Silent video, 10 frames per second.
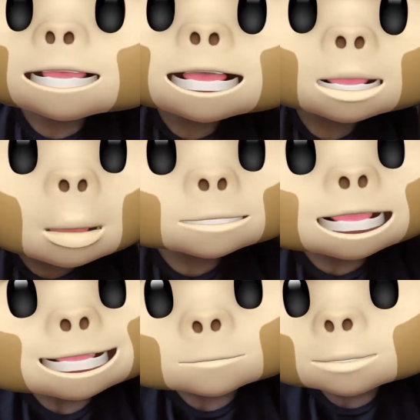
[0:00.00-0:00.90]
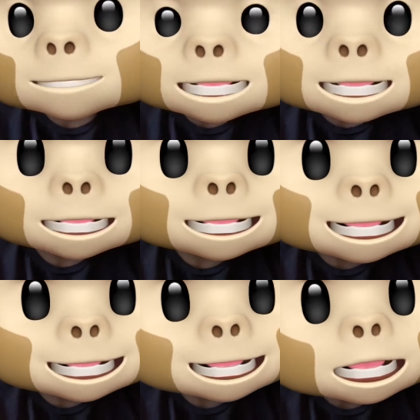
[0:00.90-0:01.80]
who didn't know this movie,
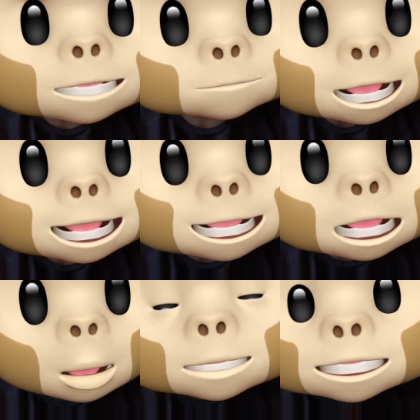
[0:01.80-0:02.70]
this is based on